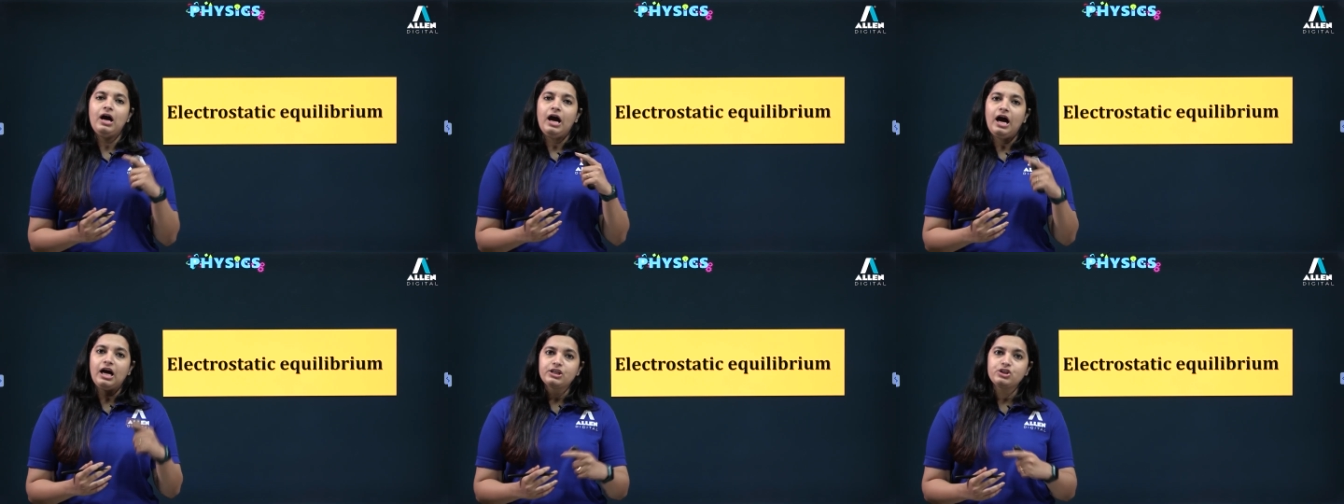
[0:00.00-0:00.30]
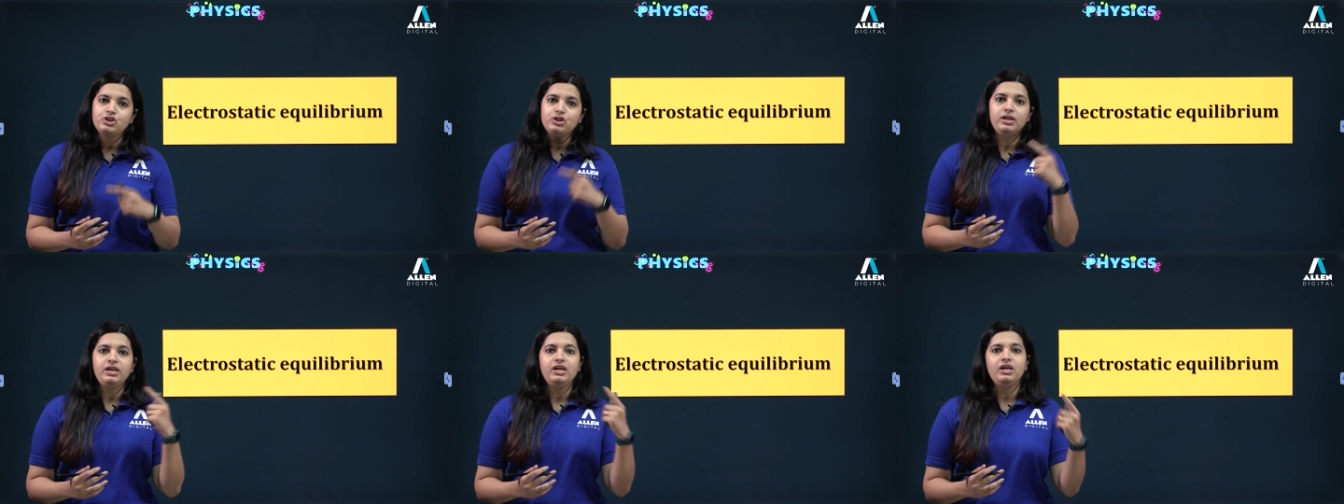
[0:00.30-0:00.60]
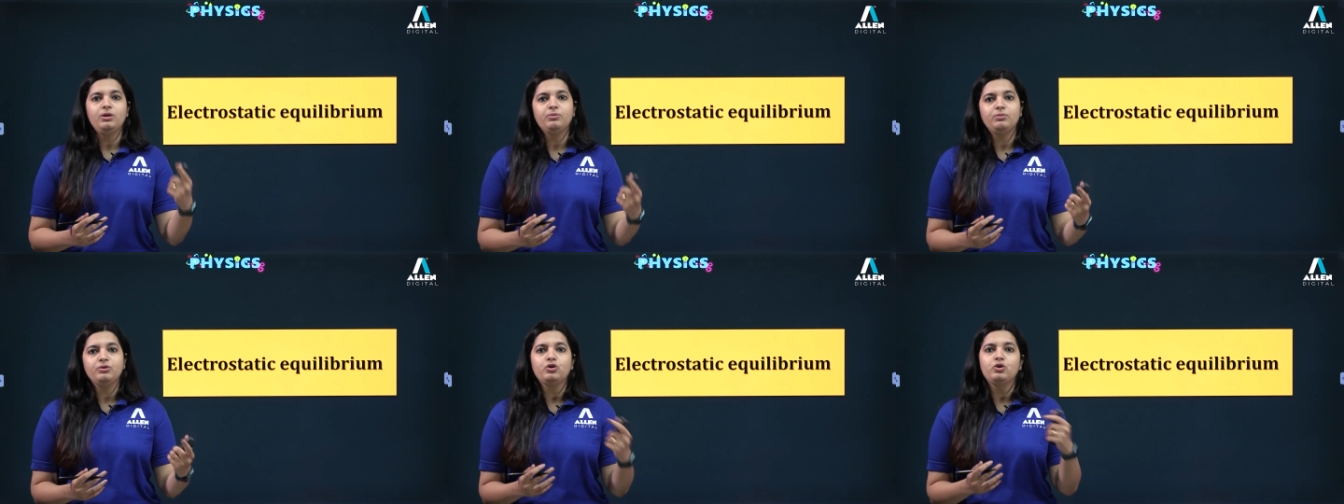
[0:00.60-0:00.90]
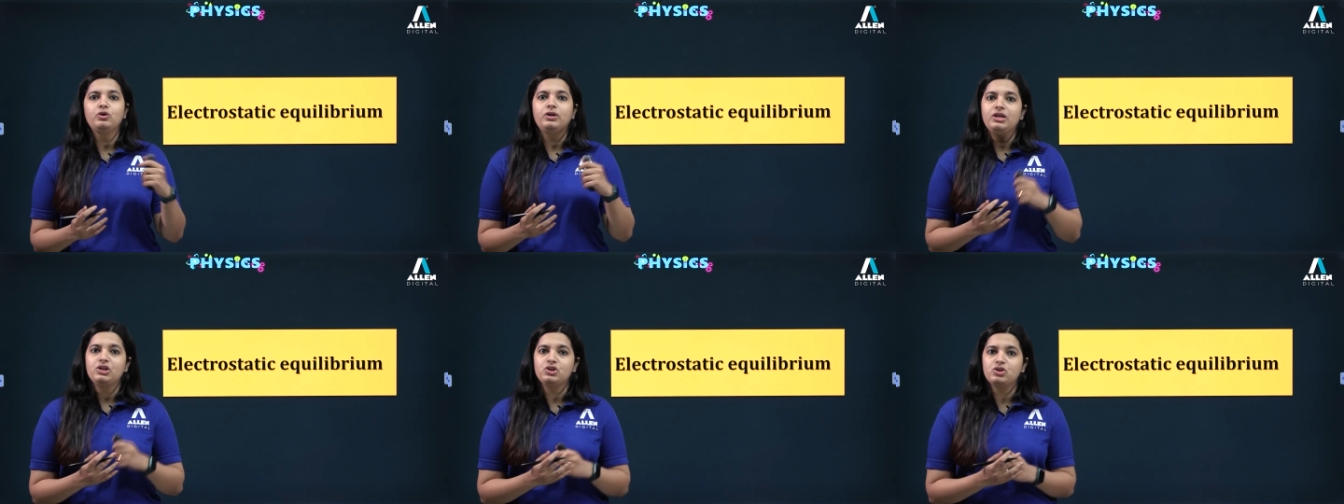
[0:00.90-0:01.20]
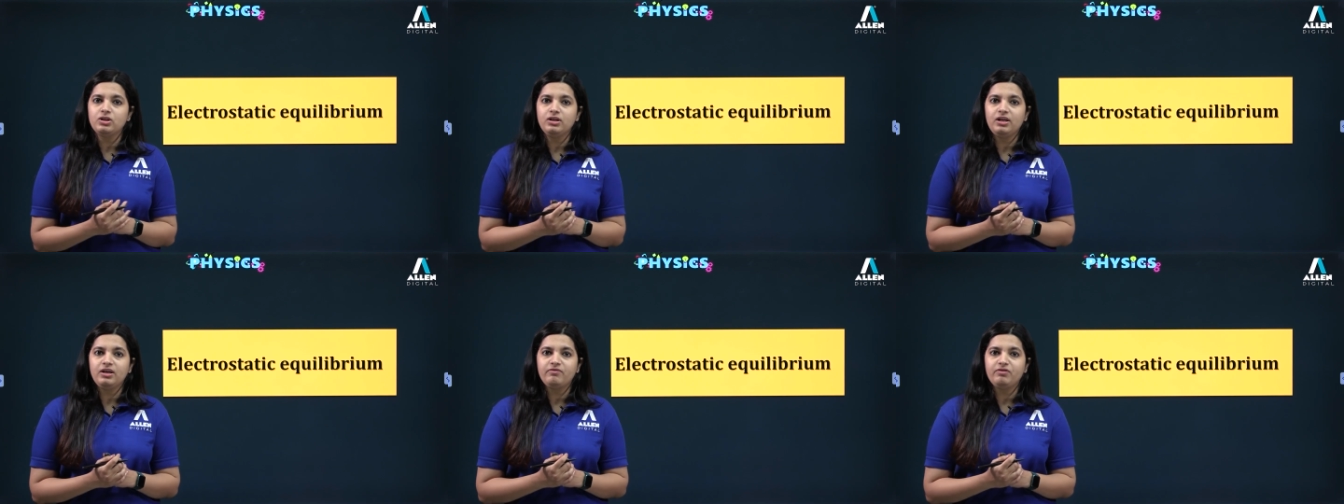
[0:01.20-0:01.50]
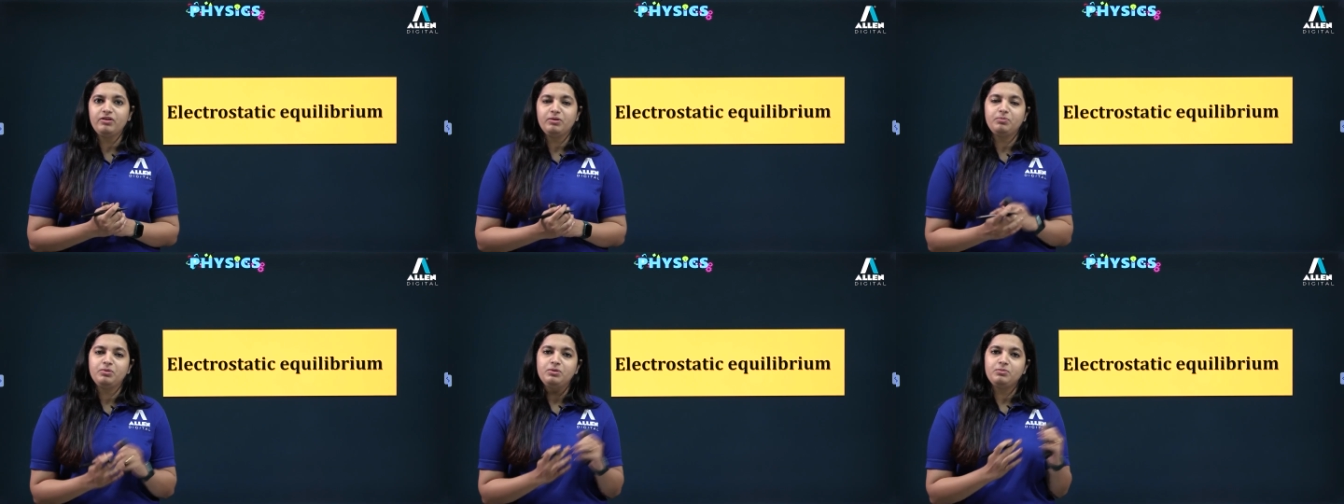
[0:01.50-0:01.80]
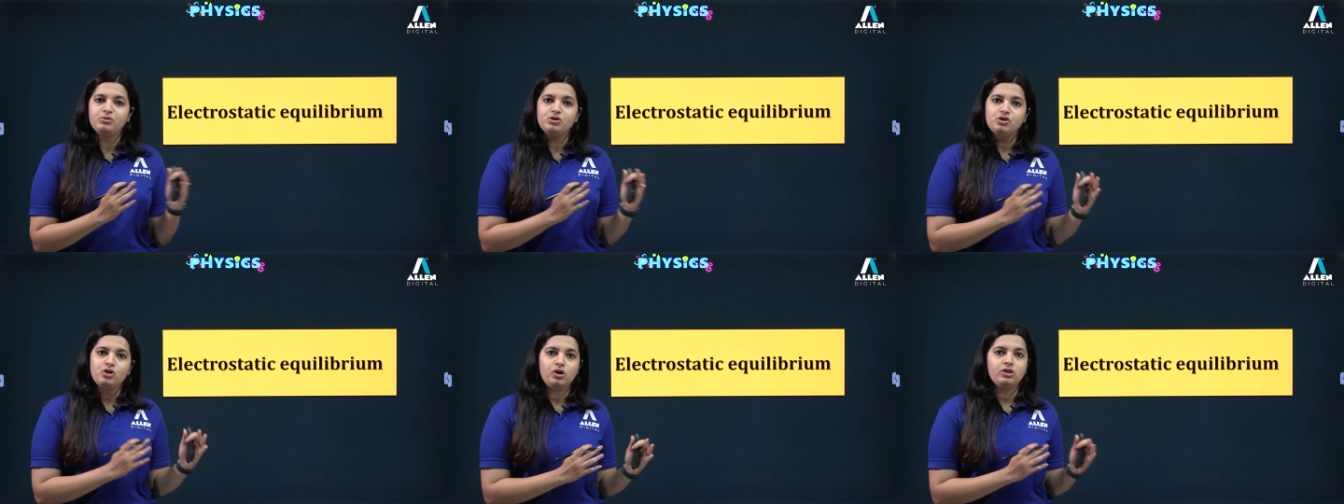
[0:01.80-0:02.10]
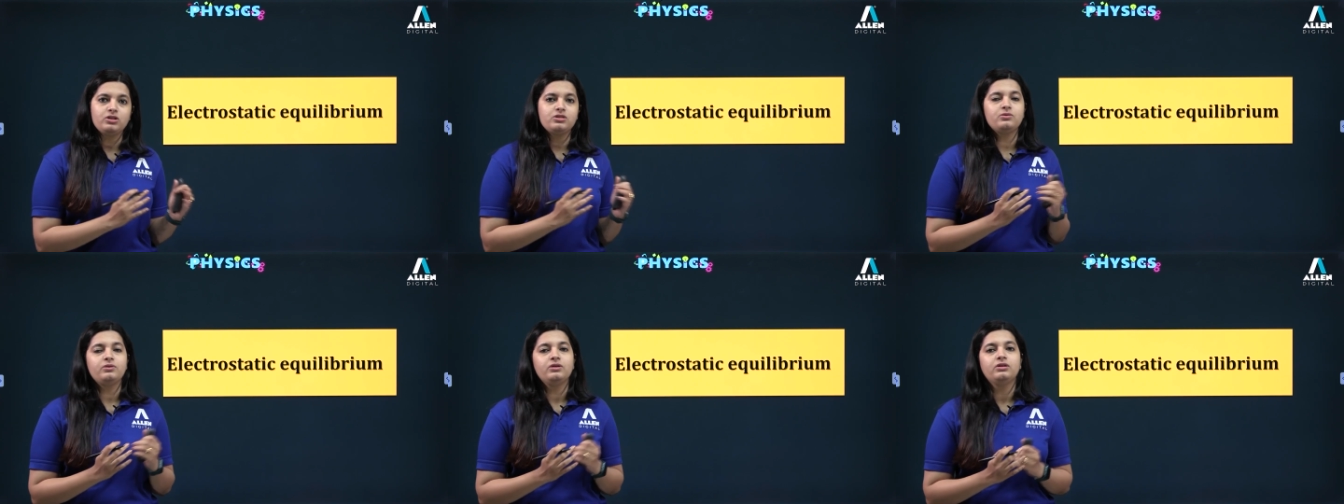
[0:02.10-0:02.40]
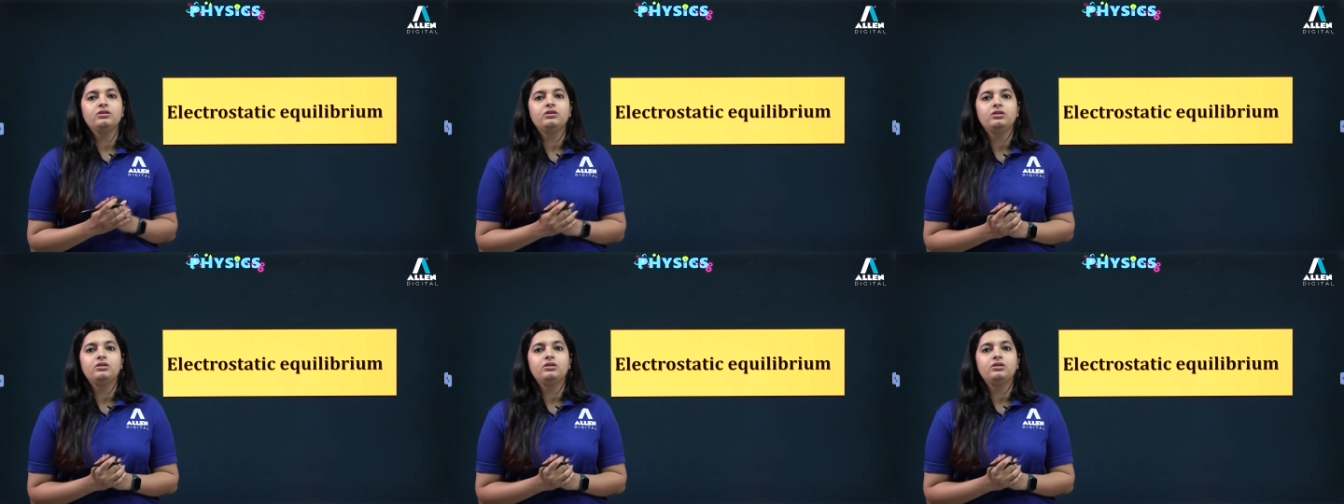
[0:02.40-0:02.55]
Actually, even rotational equilibrium is also